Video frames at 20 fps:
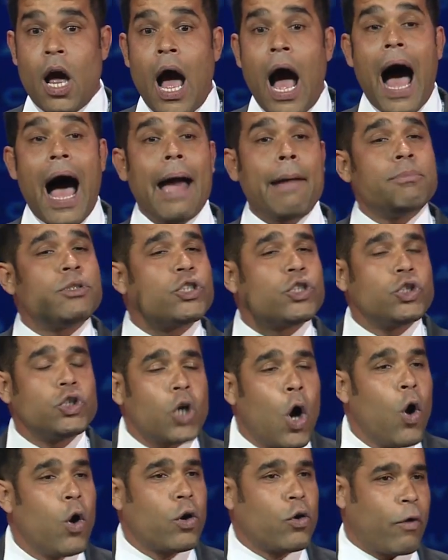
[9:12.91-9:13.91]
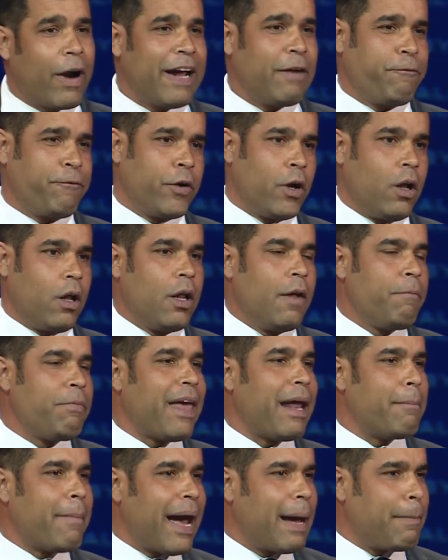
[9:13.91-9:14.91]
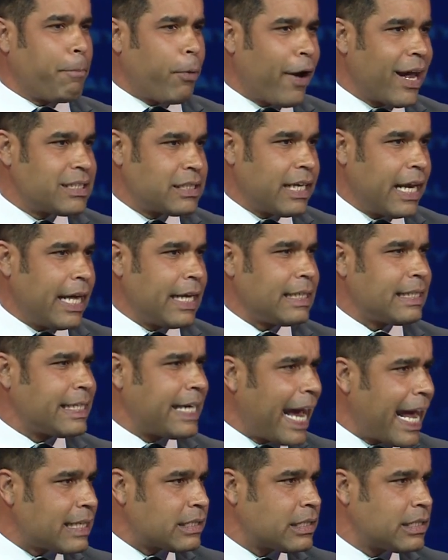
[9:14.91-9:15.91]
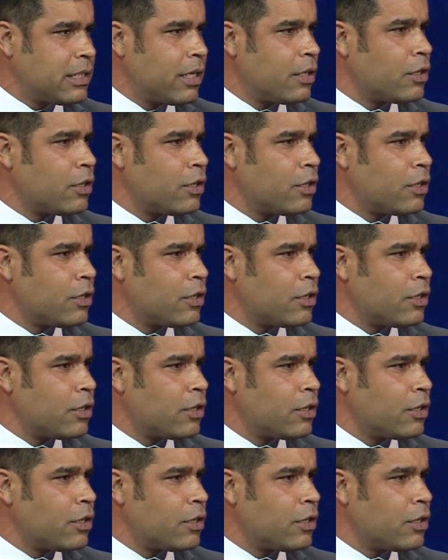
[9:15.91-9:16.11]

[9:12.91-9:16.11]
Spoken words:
I'm so grateful that my president gets